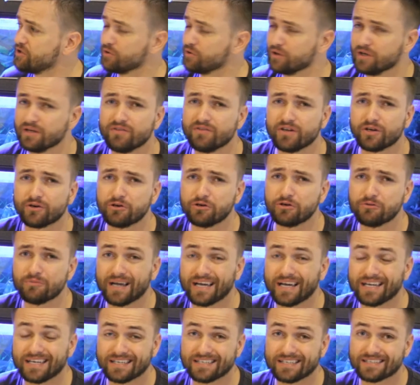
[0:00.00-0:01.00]
living room
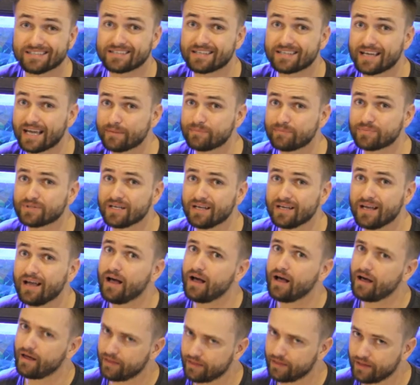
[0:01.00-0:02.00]
and it escapes,
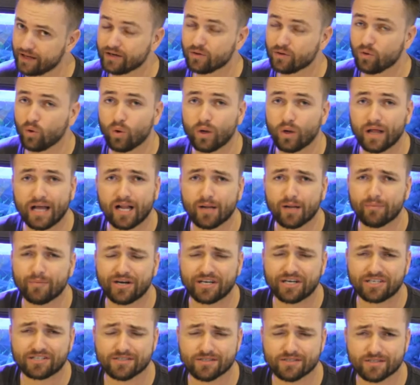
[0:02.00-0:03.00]
then all hell
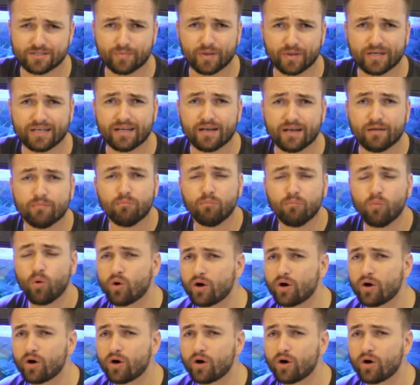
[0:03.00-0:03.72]
breaks loose. But more